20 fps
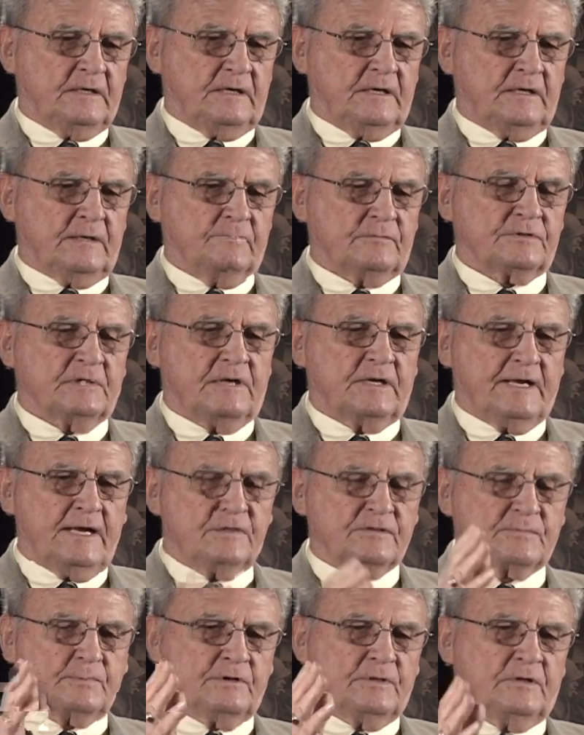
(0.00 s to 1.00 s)
And there was an
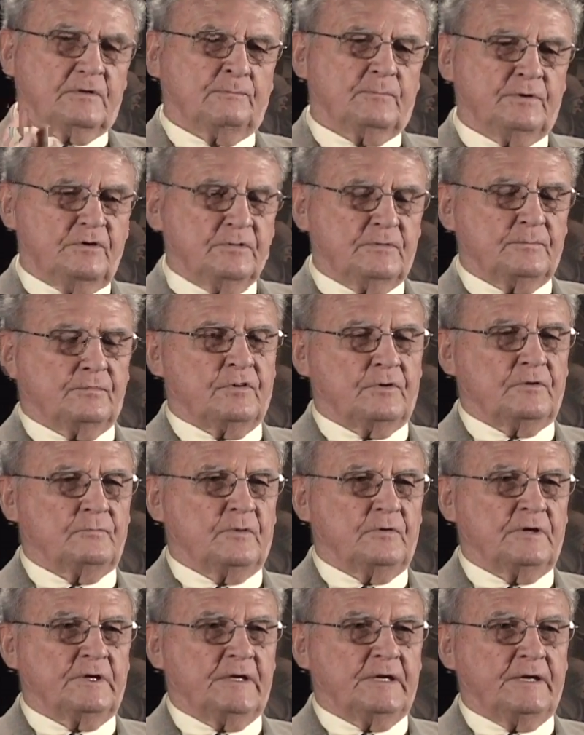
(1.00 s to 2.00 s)
announcement on the bulletin board
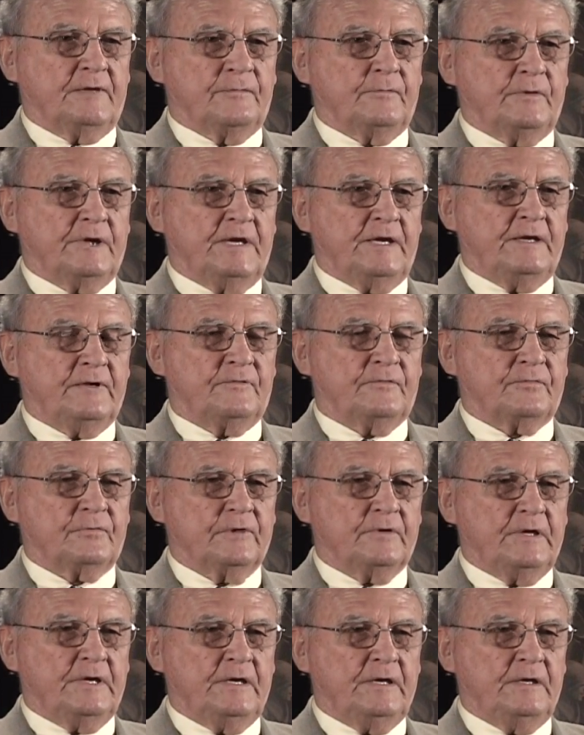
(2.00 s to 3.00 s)
one day, we need
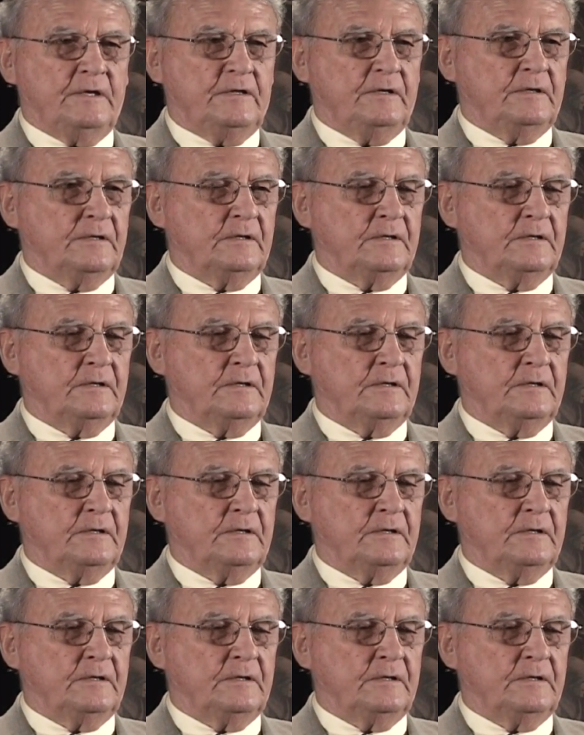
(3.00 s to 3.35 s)
three,